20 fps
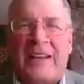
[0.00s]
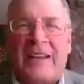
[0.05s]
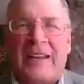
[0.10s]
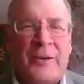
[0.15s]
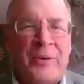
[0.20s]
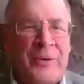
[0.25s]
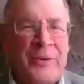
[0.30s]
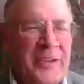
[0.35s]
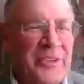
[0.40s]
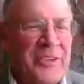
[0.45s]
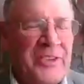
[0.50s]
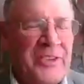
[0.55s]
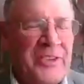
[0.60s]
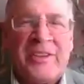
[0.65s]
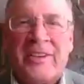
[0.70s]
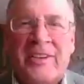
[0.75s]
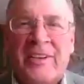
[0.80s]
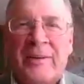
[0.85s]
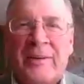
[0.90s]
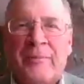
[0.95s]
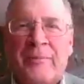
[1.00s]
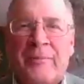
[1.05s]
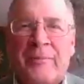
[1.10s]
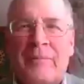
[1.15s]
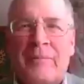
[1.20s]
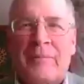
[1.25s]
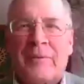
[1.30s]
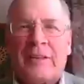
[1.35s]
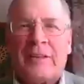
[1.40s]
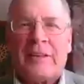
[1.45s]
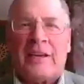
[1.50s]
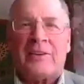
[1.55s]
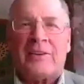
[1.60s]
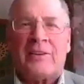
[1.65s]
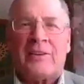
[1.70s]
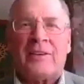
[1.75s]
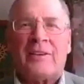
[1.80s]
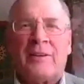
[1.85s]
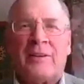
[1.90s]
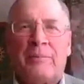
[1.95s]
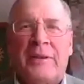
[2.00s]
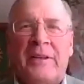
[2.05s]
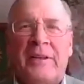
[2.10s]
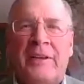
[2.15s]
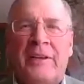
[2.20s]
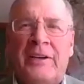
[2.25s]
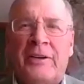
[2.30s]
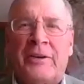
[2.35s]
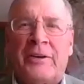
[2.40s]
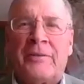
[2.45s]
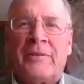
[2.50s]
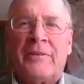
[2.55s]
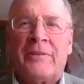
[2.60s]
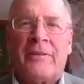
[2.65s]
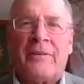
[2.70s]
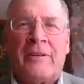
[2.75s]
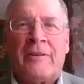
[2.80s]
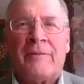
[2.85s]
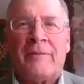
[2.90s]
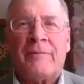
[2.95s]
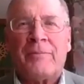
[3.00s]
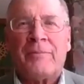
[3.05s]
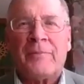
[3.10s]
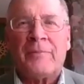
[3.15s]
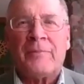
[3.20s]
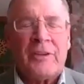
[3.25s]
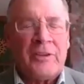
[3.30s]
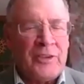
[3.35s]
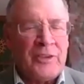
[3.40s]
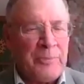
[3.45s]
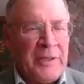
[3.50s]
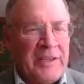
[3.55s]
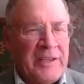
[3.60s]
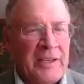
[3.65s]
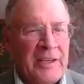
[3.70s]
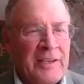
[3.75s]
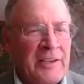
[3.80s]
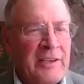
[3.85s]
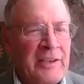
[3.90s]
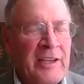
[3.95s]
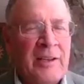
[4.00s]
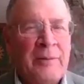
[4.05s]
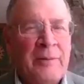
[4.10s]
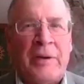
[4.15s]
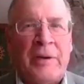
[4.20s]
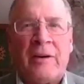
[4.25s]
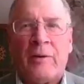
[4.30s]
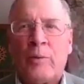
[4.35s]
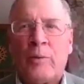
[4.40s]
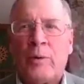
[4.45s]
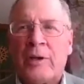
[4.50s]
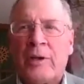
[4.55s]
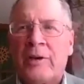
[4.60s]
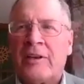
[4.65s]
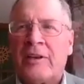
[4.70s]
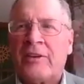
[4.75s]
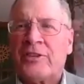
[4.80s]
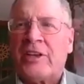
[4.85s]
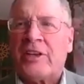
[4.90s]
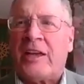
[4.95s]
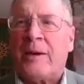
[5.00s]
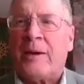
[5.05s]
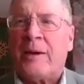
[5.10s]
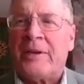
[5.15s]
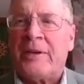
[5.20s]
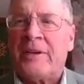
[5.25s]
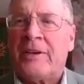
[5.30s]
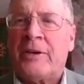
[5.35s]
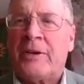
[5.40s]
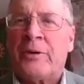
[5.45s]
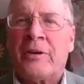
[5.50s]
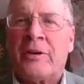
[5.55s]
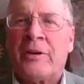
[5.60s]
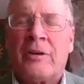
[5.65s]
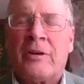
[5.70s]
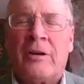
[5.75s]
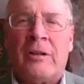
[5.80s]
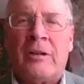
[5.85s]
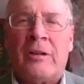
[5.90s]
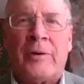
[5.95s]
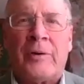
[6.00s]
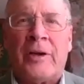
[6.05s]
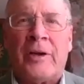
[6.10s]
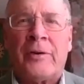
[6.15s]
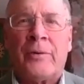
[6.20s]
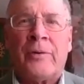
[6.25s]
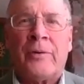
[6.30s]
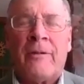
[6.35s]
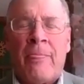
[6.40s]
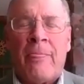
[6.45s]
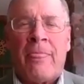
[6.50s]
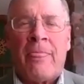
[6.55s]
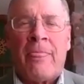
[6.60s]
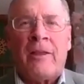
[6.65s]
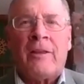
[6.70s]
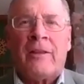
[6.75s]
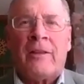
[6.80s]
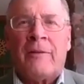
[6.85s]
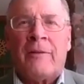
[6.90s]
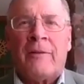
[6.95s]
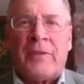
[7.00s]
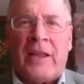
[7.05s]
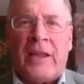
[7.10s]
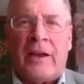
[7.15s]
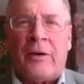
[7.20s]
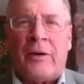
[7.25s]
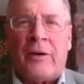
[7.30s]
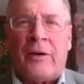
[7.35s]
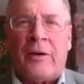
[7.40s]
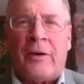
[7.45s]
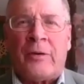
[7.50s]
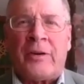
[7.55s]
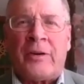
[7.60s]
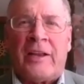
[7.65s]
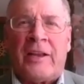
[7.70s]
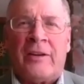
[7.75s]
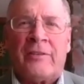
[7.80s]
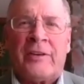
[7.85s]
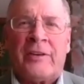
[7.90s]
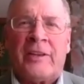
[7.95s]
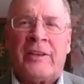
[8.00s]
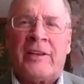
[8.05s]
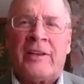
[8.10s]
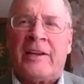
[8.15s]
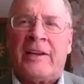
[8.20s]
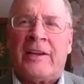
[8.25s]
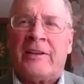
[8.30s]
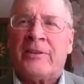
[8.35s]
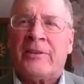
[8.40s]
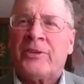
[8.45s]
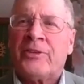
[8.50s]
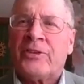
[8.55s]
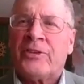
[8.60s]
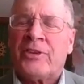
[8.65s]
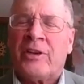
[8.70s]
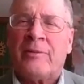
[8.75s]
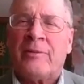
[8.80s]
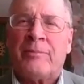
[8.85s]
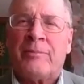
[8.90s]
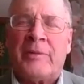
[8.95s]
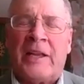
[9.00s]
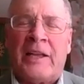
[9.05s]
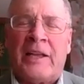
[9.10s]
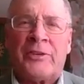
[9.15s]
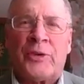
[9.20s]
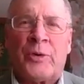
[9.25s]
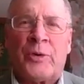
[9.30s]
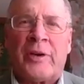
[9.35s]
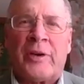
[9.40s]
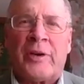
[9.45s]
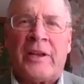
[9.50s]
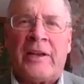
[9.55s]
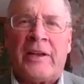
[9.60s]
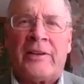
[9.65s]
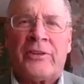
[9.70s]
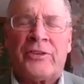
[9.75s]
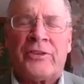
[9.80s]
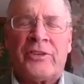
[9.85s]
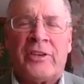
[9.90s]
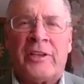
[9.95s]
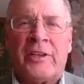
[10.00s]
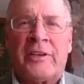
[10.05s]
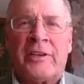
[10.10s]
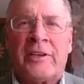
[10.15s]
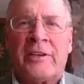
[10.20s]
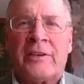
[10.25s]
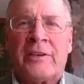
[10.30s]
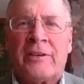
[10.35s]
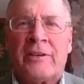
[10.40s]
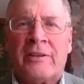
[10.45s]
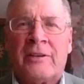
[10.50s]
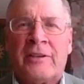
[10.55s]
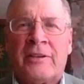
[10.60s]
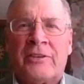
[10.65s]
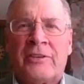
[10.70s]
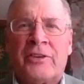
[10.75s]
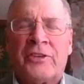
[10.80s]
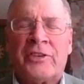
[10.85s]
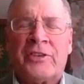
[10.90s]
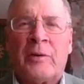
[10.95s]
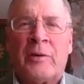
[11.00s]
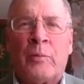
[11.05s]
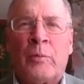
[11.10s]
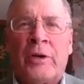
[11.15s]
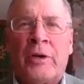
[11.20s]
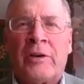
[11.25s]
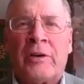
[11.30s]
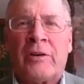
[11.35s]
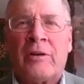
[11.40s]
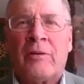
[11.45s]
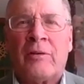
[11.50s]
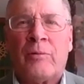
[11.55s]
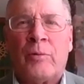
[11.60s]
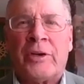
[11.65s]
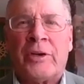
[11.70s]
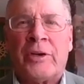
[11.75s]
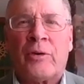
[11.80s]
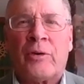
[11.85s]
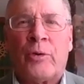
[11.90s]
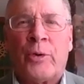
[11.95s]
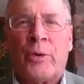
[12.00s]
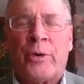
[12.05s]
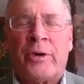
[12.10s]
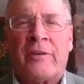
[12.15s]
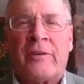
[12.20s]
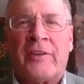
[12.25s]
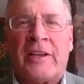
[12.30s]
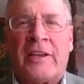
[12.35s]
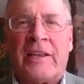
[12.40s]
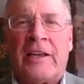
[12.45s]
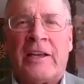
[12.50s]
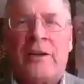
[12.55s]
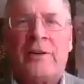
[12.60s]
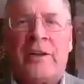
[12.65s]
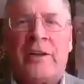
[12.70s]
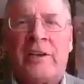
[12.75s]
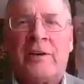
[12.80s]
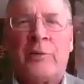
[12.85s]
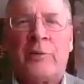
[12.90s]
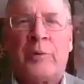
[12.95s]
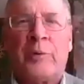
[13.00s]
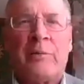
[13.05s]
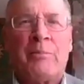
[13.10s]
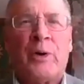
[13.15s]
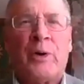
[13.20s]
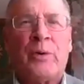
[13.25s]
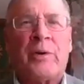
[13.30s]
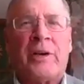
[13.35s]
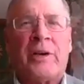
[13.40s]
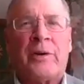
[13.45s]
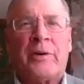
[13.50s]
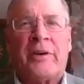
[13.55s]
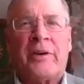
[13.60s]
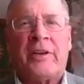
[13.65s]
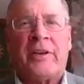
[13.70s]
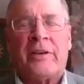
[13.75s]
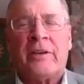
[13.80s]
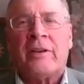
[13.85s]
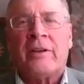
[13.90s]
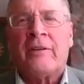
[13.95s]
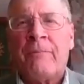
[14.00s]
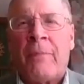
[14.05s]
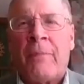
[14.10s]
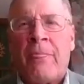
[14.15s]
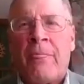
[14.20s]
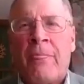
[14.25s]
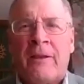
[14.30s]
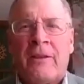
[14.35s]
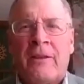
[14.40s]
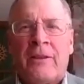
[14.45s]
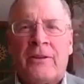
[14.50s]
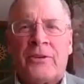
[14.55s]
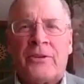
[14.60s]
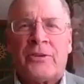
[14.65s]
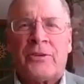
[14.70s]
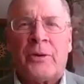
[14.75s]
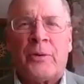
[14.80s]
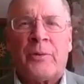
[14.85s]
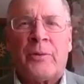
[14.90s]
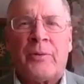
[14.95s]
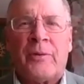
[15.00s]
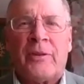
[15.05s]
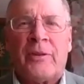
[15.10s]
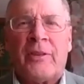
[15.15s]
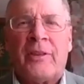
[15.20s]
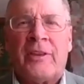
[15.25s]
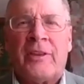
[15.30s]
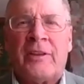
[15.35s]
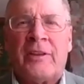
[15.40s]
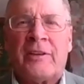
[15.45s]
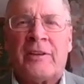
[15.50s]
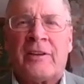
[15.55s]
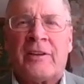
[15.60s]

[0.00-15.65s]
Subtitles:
Christian. I'm glad to be here speaking today about what has happened here in Colorado. Our county has some natural gas in it, just in one corner of the county in a remote area. So the